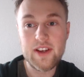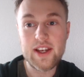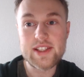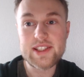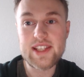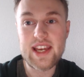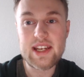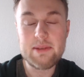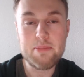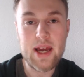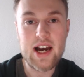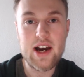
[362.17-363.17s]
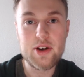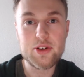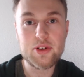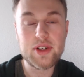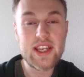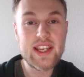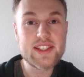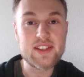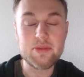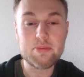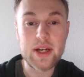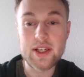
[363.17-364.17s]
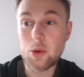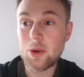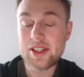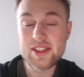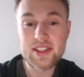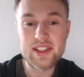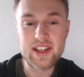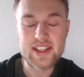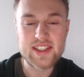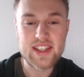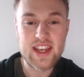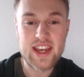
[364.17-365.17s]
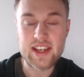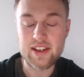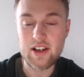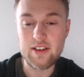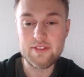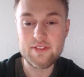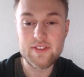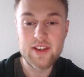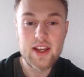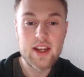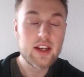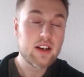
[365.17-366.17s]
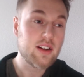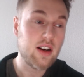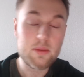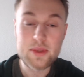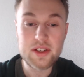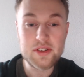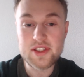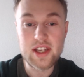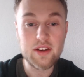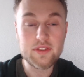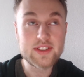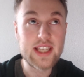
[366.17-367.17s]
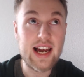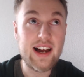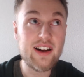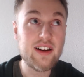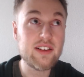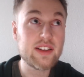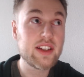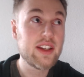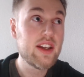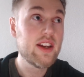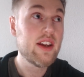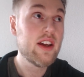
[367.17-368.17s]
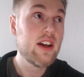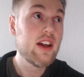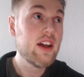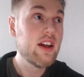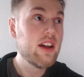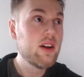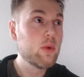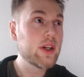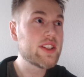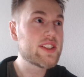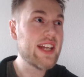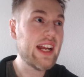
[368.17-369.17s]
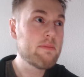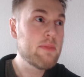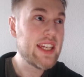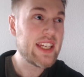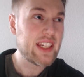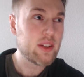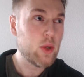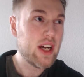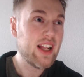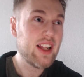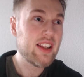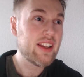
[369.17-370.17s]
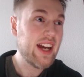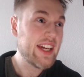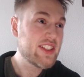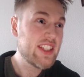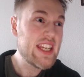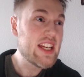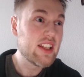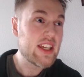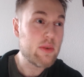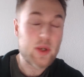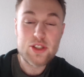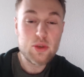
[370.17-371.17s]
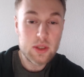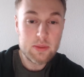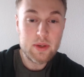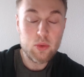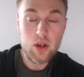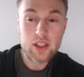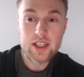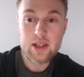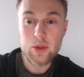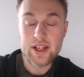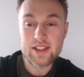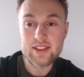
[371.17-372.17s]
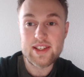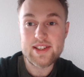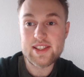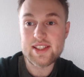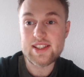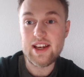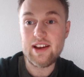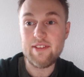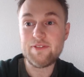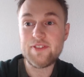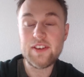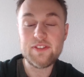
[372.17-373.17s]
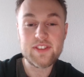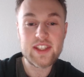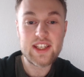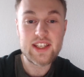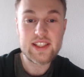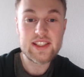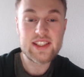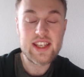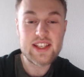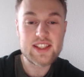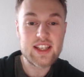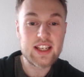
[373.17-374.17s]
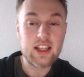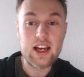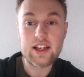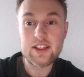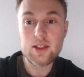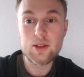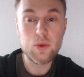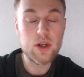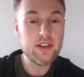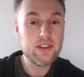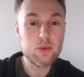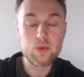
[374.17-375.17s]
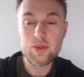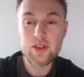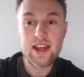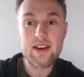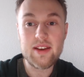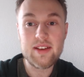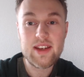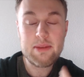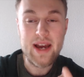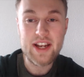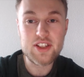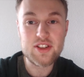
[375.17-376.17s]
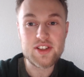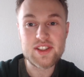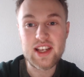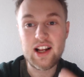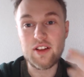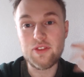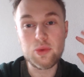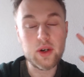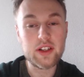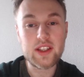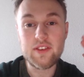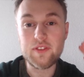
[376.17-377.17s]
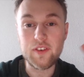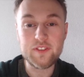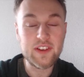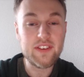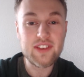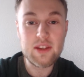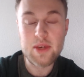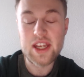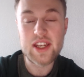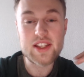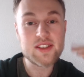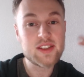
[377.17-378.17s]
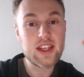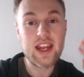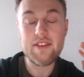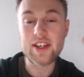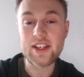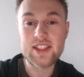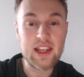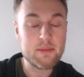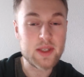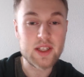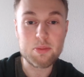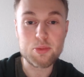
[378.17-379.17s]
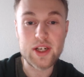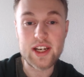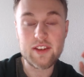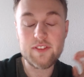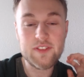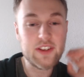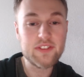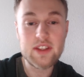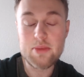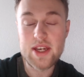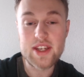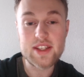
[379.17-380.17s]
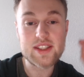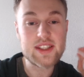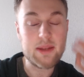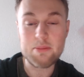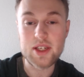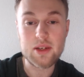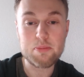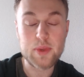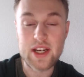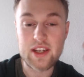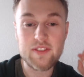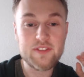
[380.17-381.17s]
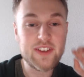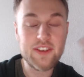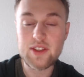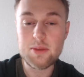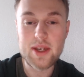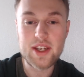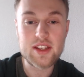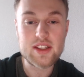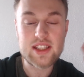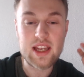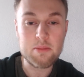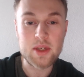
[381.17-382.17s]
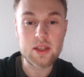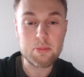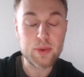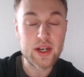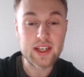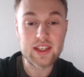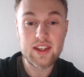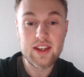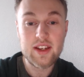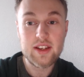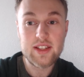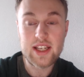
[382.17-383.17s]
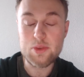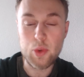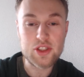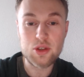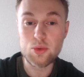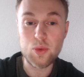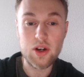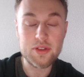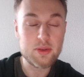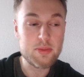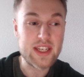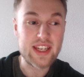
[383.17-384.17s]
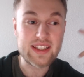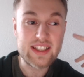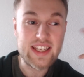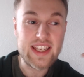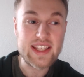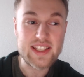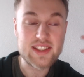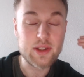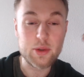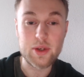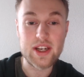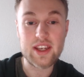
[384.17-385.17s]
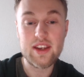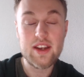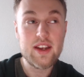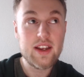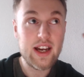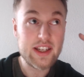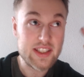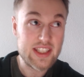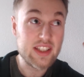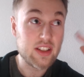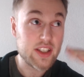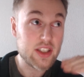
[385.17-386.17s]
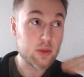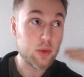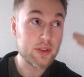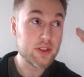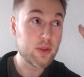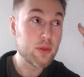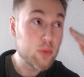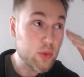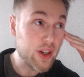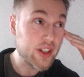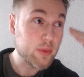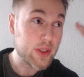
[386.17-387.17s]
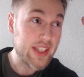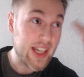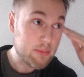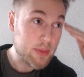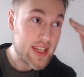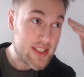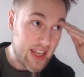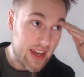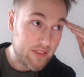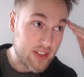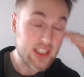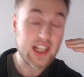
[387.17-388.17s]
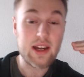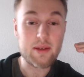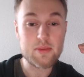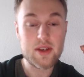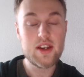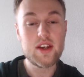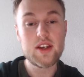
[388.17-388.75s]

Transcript: uh, setting boundaries, of prioritizing, of calming yourself down. What does that mean? Well, ideally, what you will be working with is uh, 50 60 clock. You'll want to uh, imagine yourself working for 50 minutes and then having a 10 minute break. 50 minutes, 10 minute break. 50 minutes, 10 minute break. That's what you'll want to be at least doing. Ideally, you want to work with that pace every time.